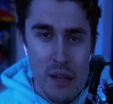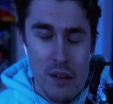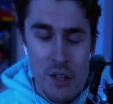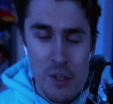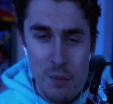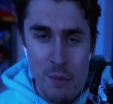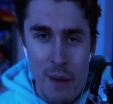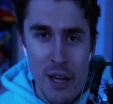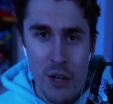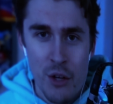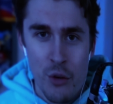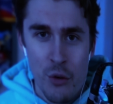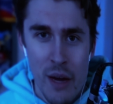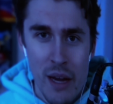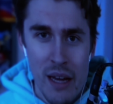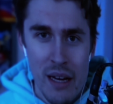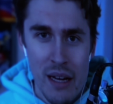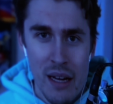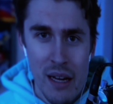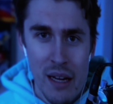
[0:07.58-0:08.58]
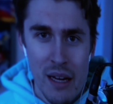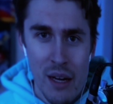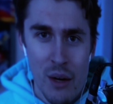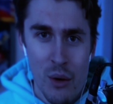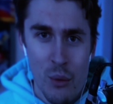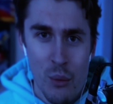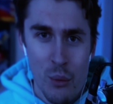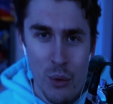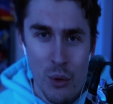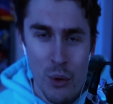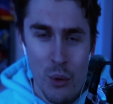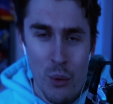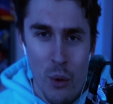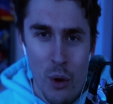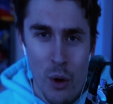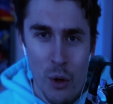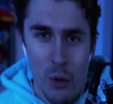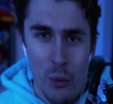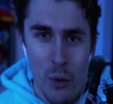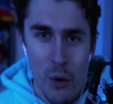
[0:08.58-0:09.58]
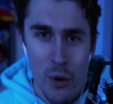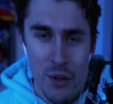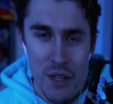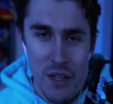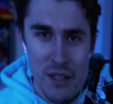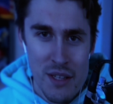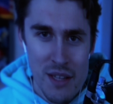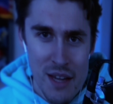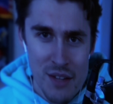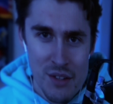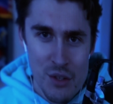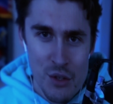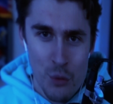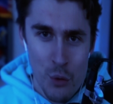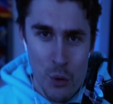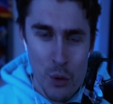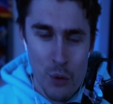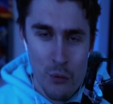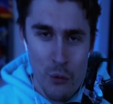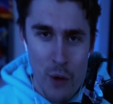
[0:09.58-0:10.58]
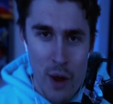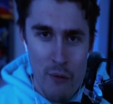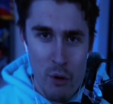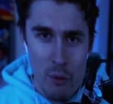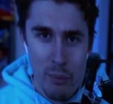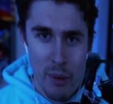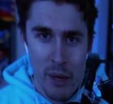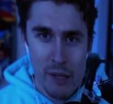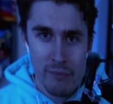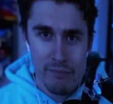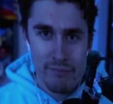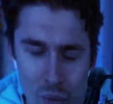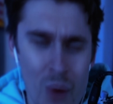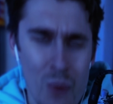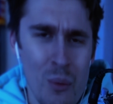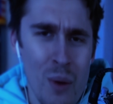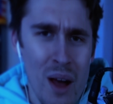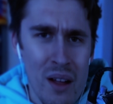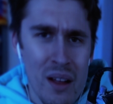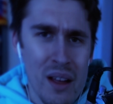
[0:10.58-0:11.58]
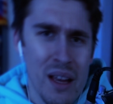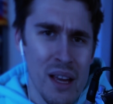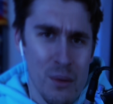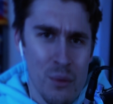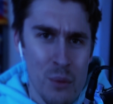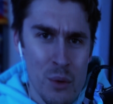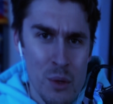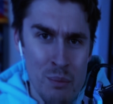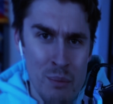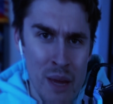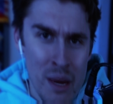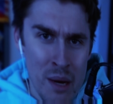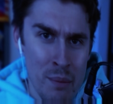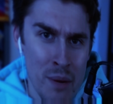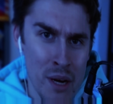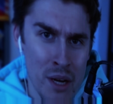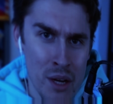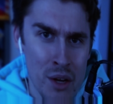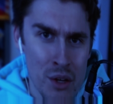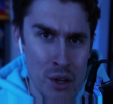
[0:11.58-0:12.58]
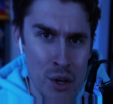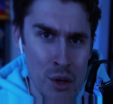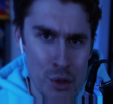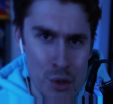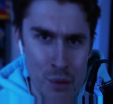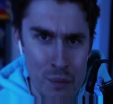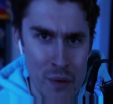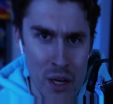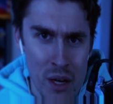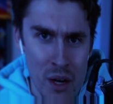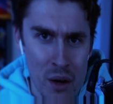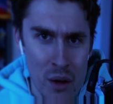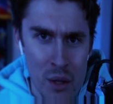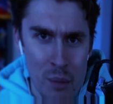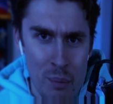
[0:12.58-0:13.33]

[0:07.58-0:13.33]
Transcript: This might create a new world where TTS is ruined forever, but, well, it may have been a good YouTube video in the